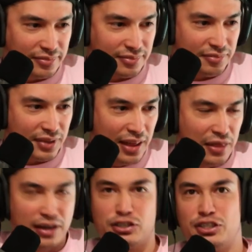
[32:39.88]

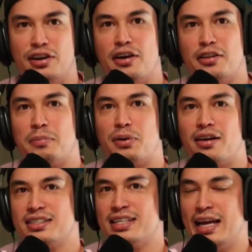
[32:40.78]
there's another product,
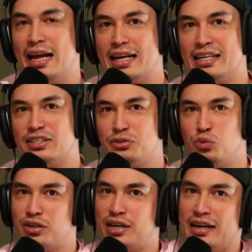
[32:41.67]
and I guess we'll
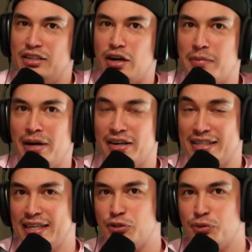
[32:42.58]
kind of talk about
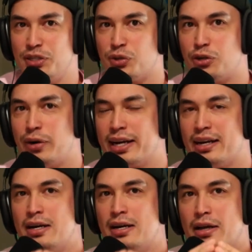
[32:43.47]
accessories real quick.
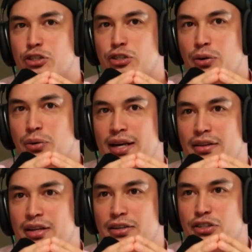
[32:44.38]
So
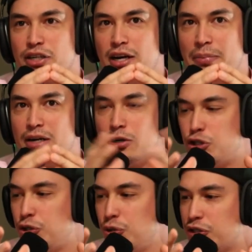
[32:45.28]
there's a company called
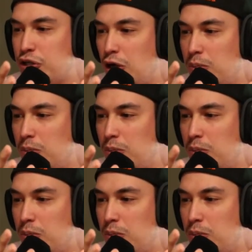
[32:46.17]
Shooters Global,